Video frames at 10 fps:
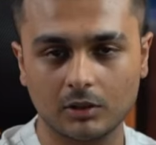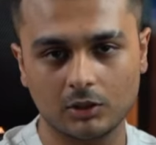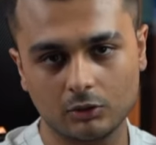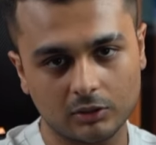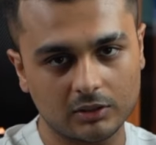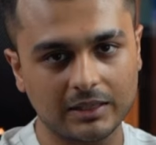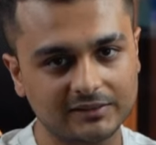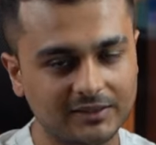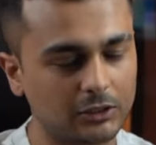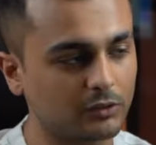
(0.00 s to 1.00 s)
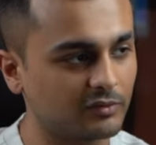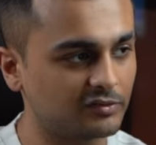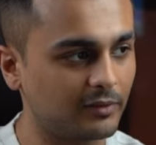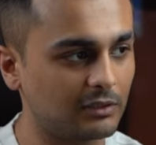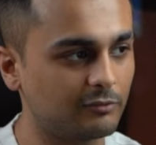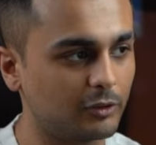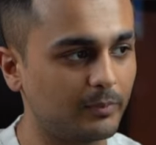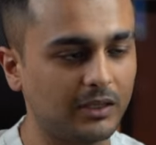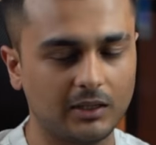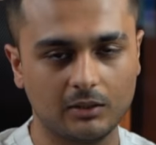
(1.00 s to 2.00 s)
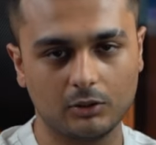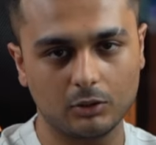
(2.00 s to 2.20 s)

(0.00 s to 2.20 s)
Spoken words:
the next stage of this funnel would be,